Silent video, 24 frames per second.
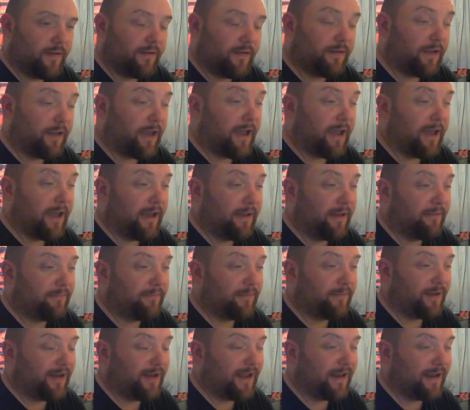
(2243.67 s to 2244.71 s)
Yeah,
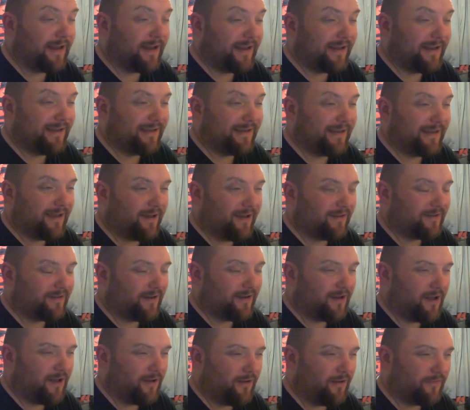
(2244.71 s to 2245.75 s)
but then he, I
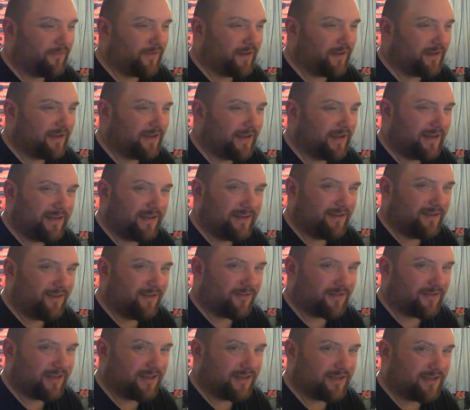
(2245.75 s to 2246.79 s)
don't know, I think he
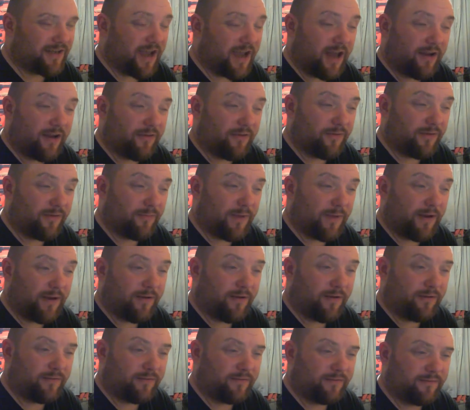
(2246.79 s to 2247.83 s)
lost his channel and went
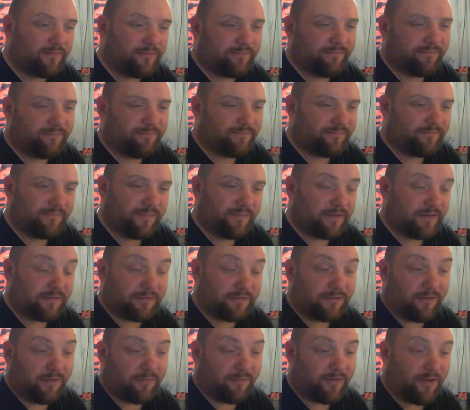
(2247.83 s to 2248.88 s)
on, he
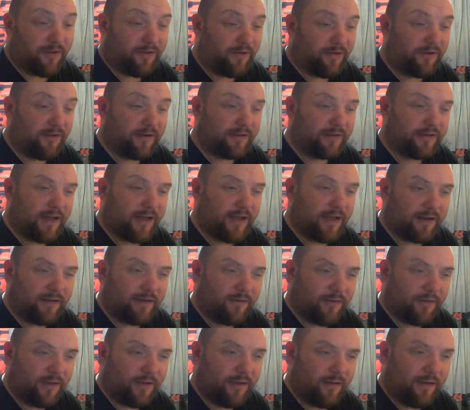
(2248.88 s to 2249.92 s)
stopped going on his dad
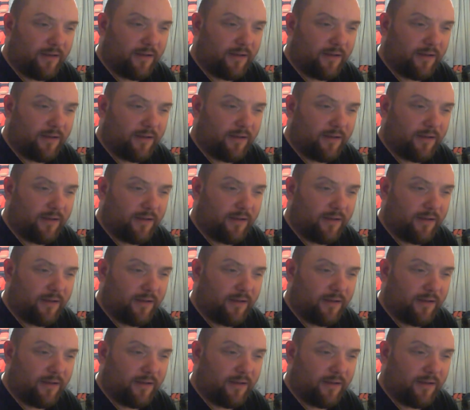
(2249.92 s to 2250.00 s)
anyway.